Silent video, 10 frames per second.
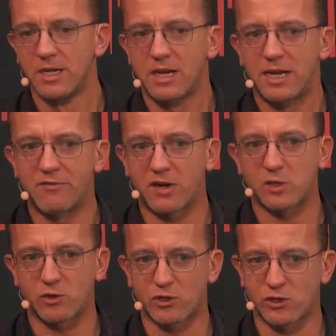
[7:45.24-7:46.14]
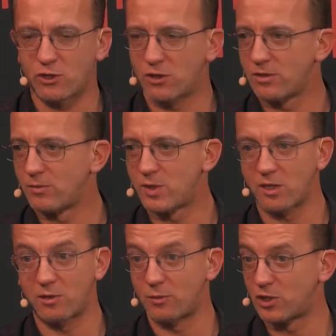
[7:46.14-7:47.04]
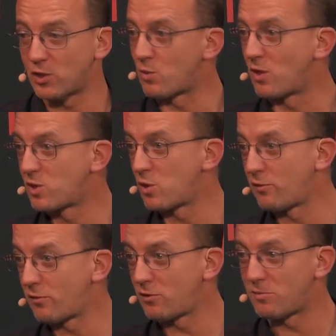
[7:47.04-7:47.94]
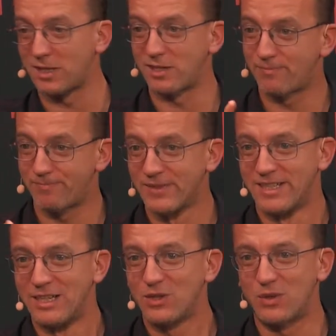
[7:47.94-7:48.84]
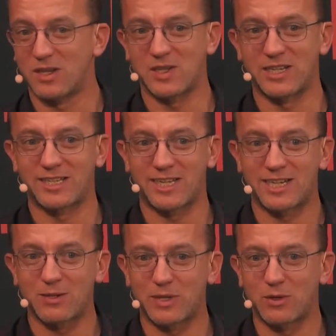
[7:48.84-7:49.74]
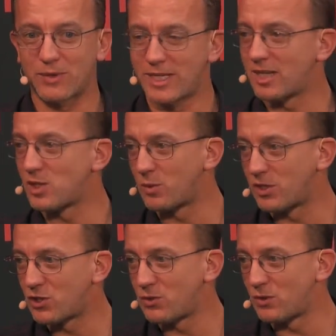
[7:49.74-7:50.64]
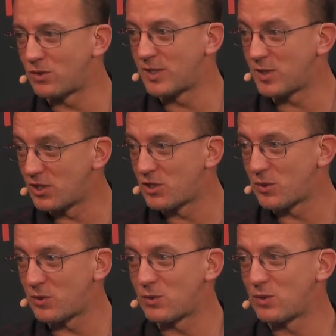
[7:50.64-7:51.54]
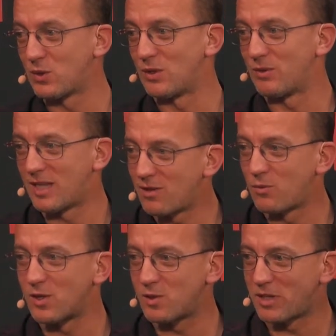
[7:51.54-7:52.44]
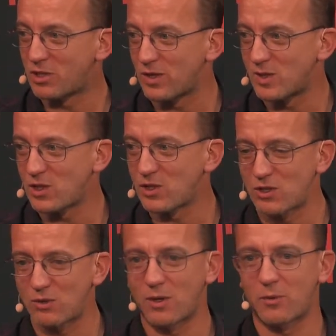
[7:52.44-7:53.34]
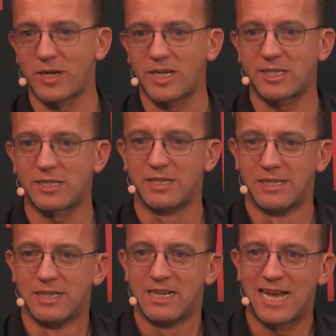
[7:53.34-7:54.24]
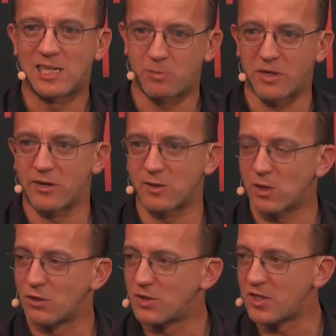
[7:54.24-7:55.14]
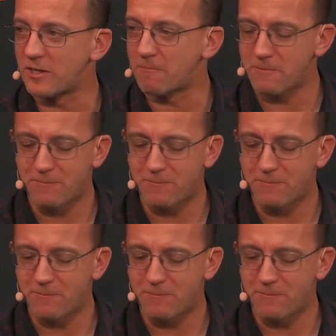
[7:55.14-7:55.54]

infrastructure. We started with just one server. By 2009, we already had switched to EC2, so that was a big transition where we needed experience on the team.